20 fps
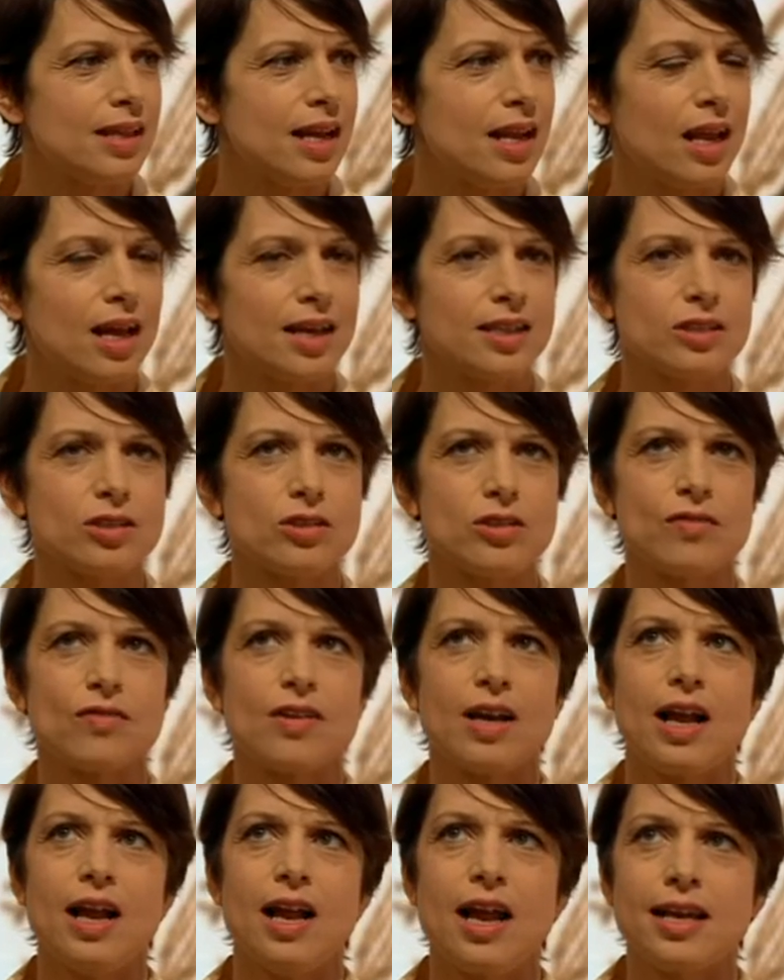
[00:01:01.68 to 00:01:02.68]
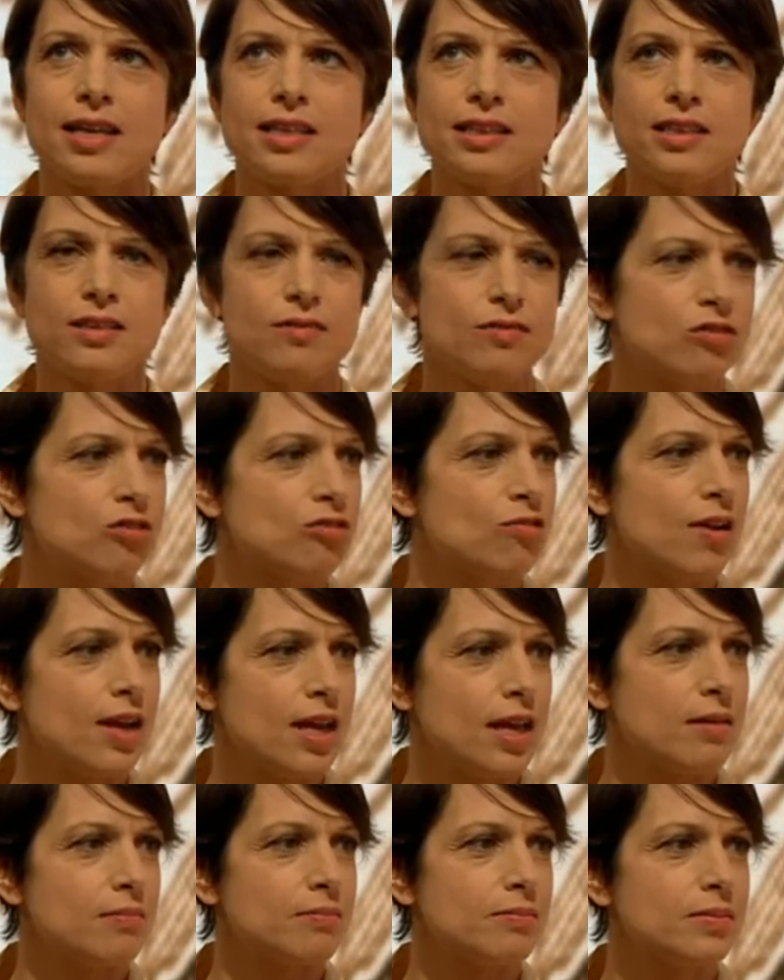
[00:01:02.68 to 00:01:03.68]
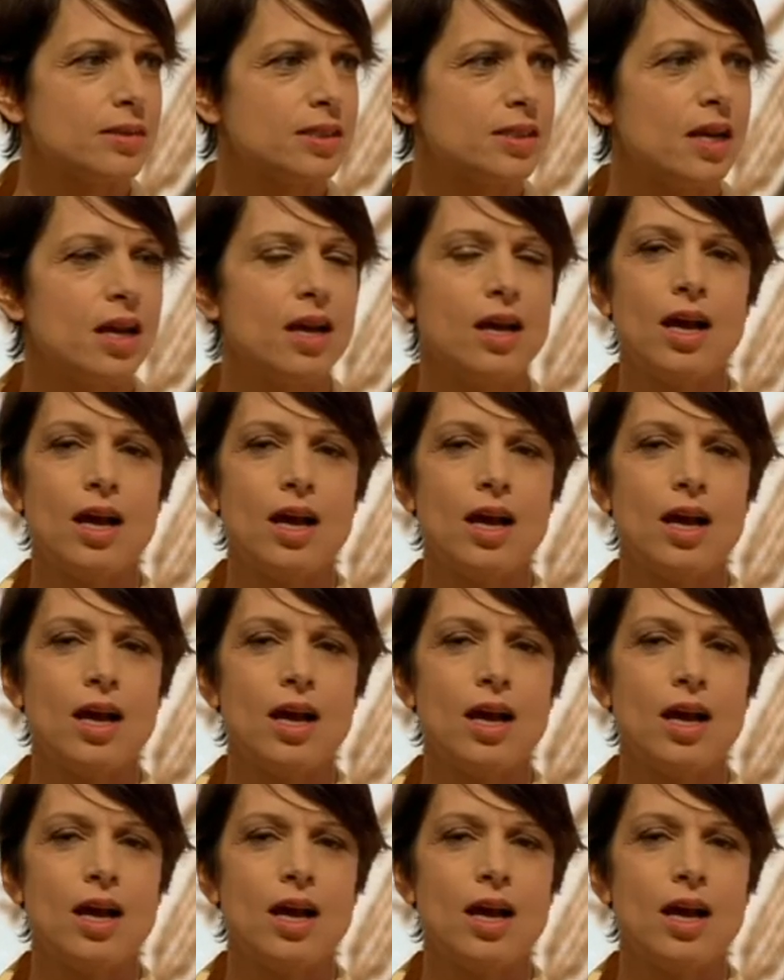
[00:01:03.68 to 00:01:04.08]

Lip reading: They're like sort of collective dreams